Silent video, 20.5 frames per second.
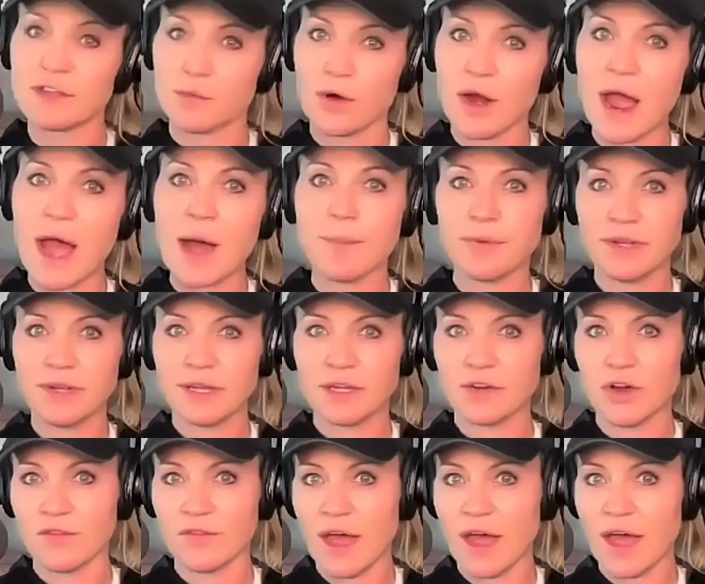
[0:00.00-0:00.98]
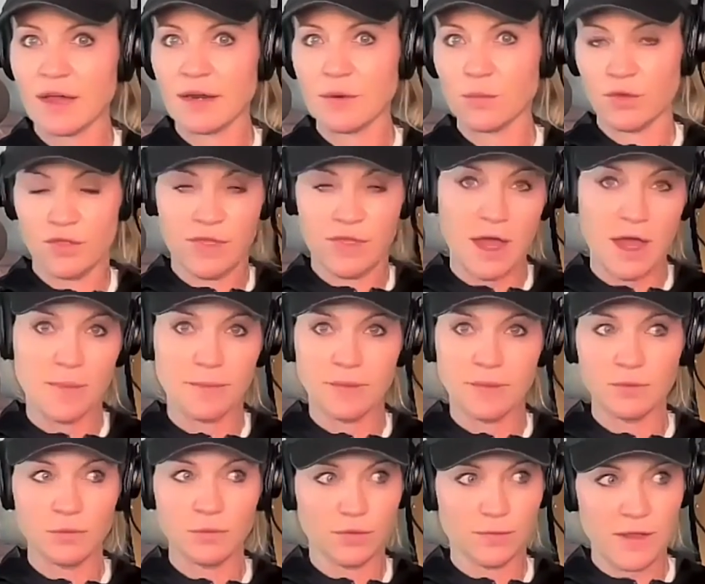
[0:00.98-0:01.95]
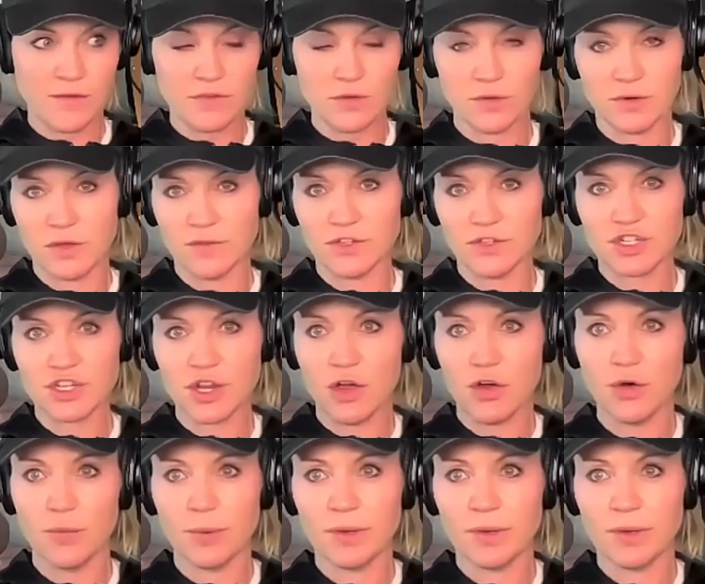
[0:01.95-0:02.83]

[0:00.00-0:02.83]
that were happening and all that with them and with everyone on the show.